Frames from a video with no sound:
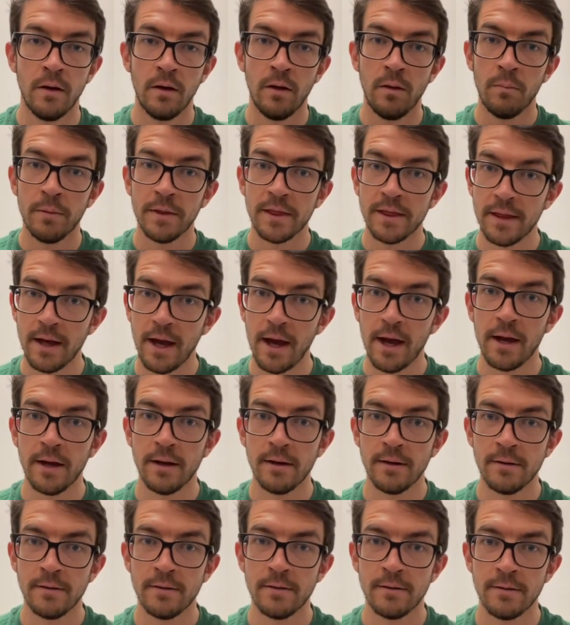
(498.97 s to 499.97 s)
But
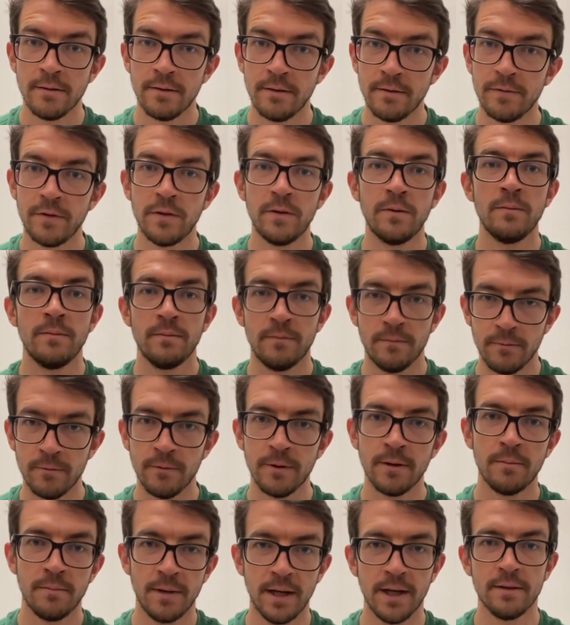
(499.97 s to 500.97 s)
then, if you
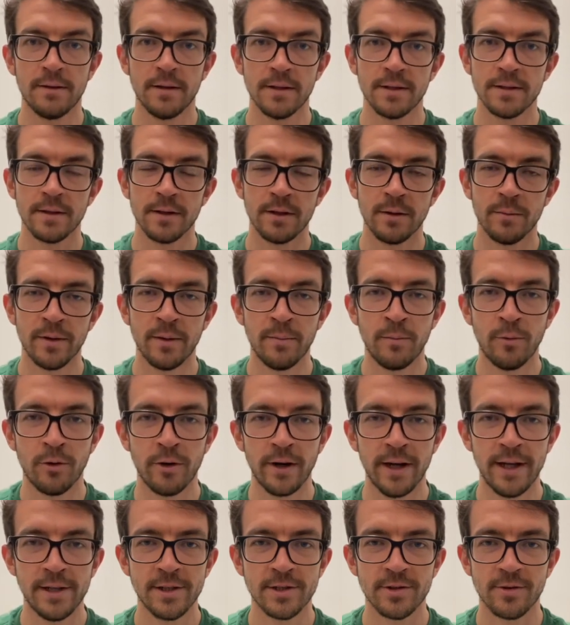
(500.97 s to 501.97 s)
want to make things a little bit more
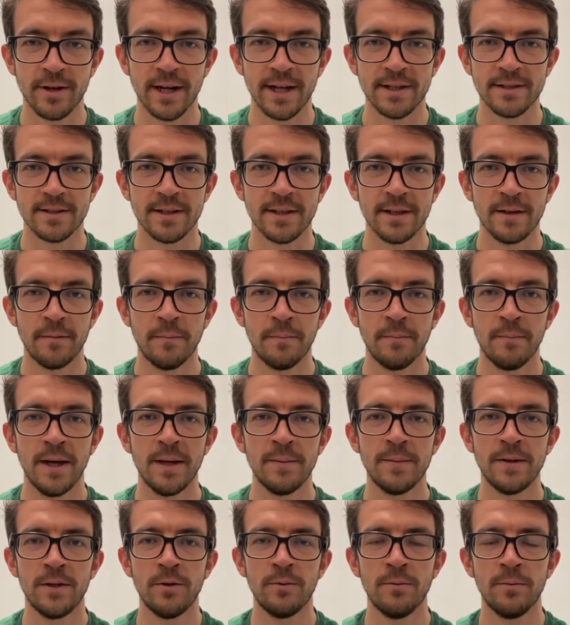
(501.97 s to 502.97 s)
interesting,
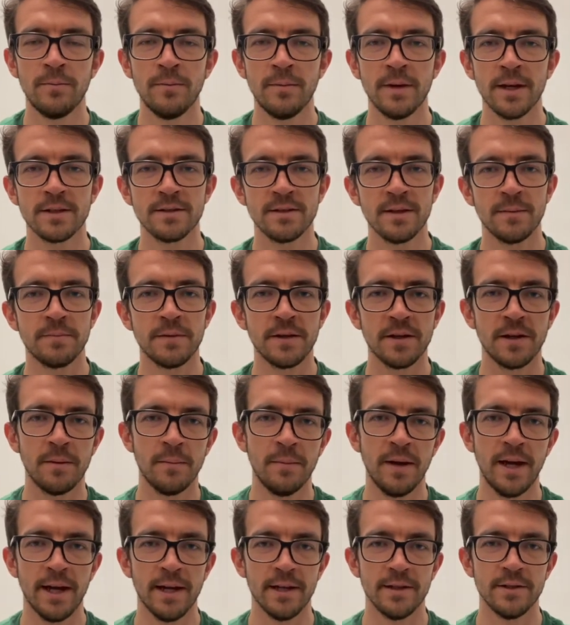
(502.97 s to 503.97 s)
maybe you mix up the
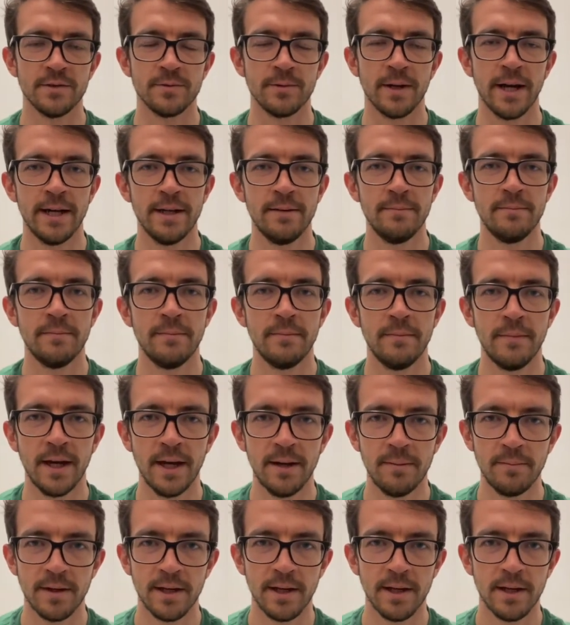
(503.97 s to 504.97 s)
commands, right?
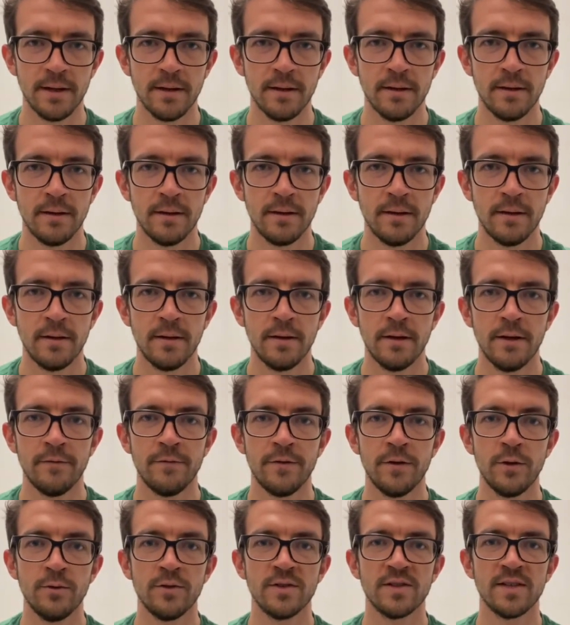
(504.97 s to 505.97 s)
Maybe
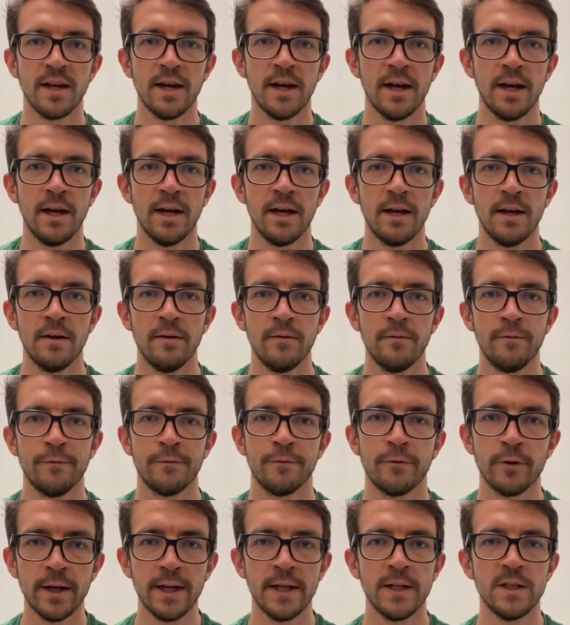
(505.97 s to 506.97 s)
if you say
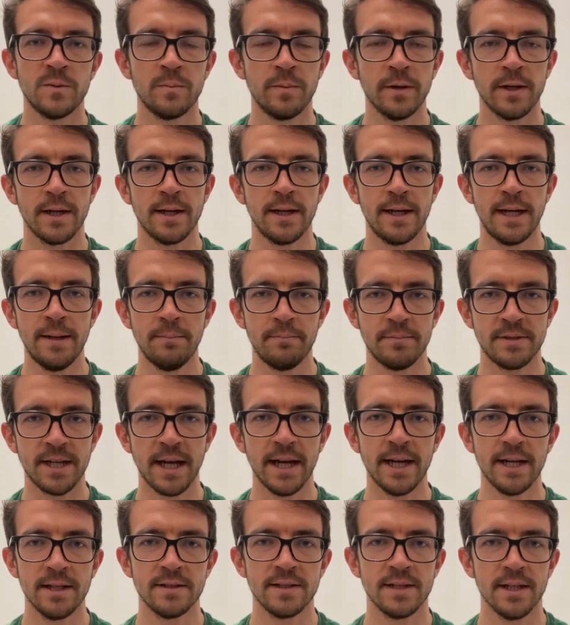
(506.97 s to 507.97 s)
freeze but keep
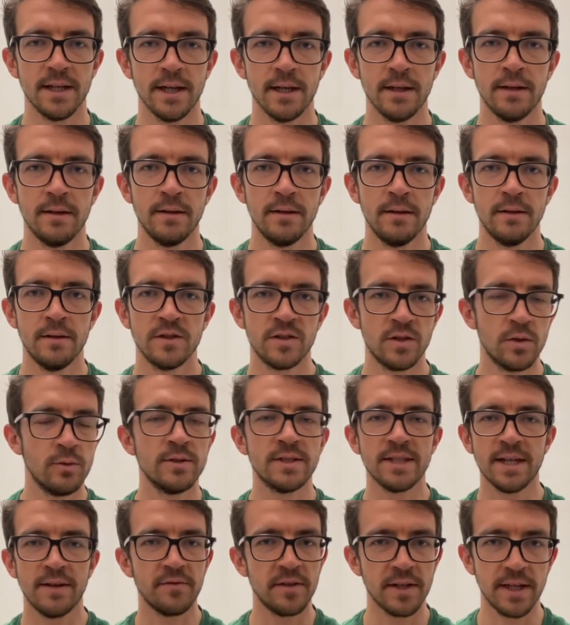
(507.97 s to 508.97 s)
dancing,
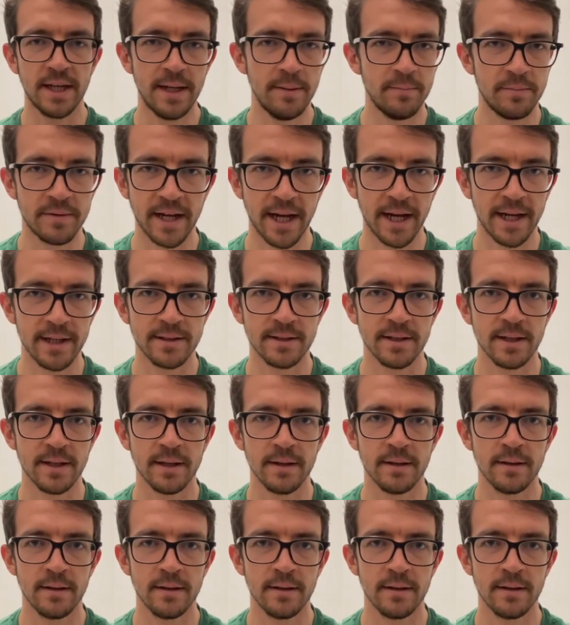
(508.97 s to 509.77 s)
students have to keep dancing.